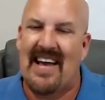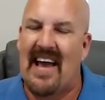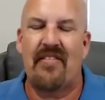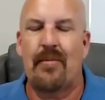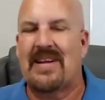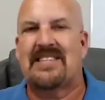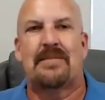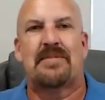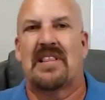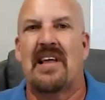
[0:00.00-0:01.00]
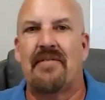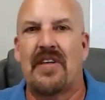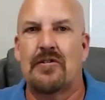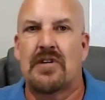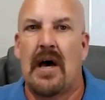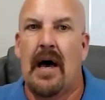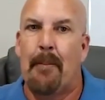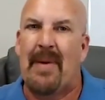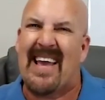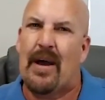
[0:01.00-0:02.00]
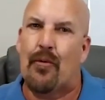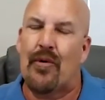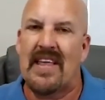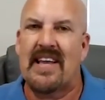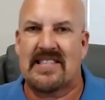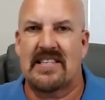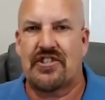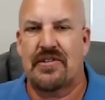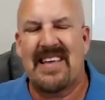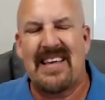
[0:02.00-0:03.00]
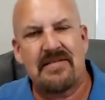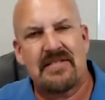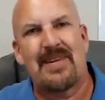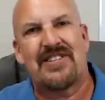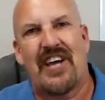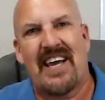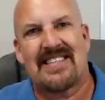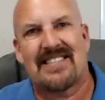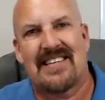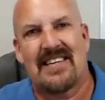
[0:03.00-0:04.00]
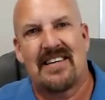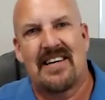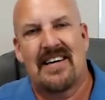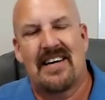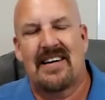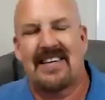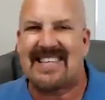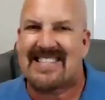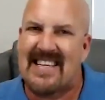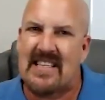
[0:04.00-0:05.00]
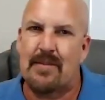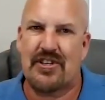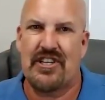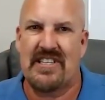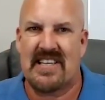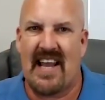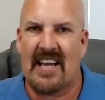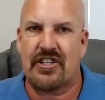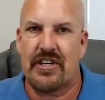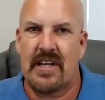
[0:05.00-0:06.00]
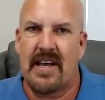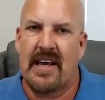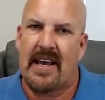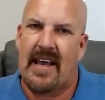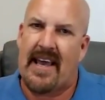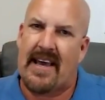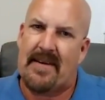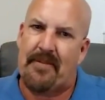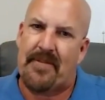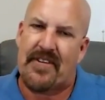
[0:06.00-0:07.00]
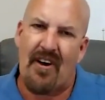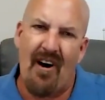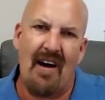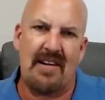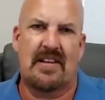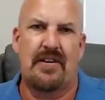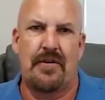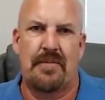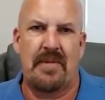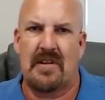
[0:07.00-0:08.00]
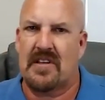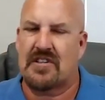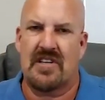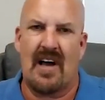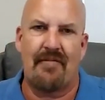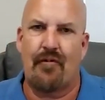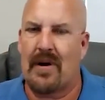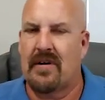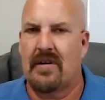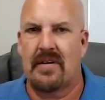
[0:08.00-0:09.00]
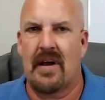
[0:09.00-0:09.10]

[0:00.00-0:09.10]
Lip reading: Everybody seems to love those, but it really gives them a chance to see the machines in action and talk to the software